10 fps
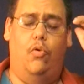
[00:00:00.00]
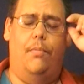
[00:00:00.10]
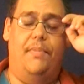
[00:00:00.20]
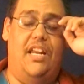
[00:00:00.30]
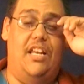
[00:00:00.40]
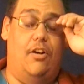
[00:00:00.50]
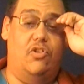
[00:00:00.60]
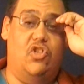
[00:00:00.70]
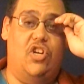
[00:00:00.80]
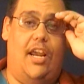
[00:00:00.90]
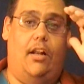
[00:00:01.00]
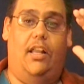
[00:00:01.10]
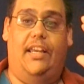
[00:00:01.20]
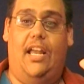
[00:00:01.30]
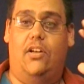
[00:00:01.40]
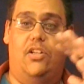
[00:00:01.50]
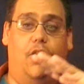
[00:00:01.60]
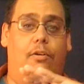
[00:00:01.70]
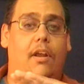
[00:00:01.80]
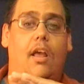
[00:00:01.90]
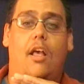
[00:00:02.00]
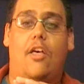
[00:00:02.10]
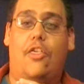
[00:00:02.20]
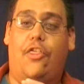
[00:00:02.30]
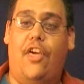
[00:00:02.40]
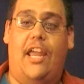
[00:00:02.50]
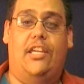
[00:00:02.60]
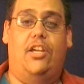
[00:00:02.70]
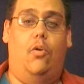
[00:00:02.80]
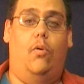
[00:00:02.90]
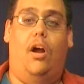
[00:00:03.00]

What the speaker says: Medio's channel. Again, dude, thank you.